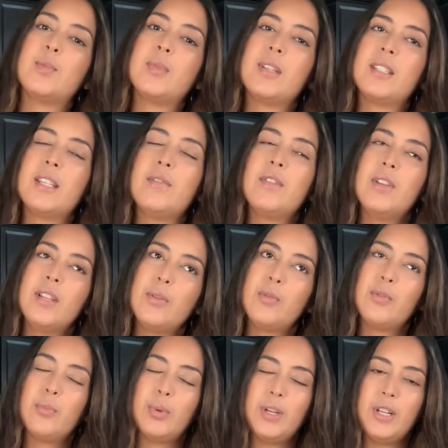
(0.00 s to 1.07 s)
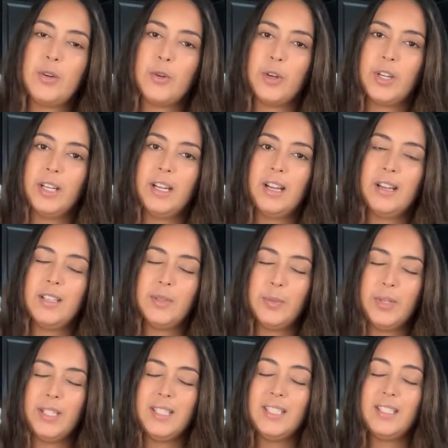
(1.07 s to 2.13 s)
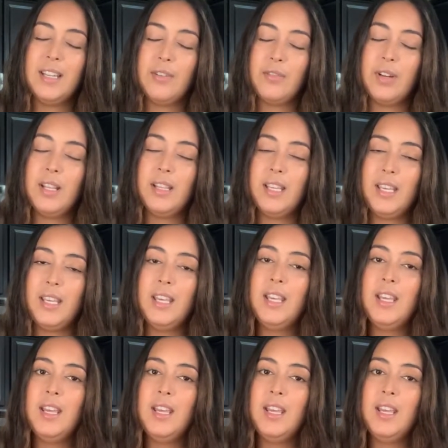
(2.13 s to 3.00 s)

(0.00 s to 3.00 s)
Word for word: because I feel like we're pretty organized, but it's definitely